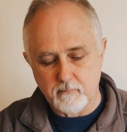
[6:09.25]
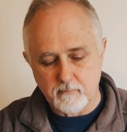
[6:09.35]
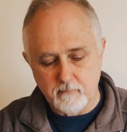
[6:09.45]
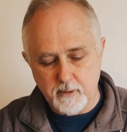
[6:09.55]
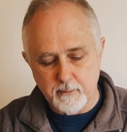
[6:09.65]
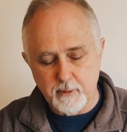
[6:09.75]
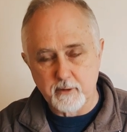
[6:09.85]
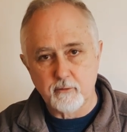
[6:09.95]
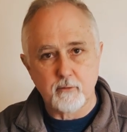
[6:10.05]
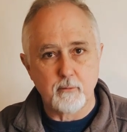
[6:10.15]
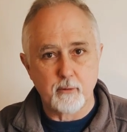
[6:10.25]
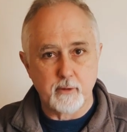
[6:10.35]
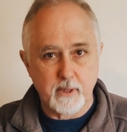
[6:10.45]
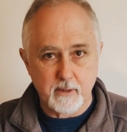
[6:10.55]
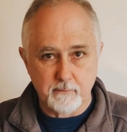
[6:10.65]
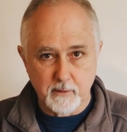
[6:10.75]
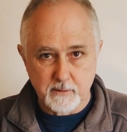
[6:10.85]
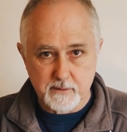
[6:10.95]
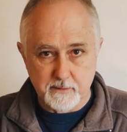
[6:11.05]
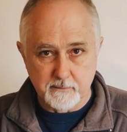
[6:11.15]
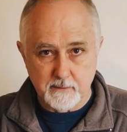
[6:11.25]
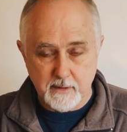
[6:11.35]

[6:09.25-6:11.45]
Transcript: around about 2.8 volts.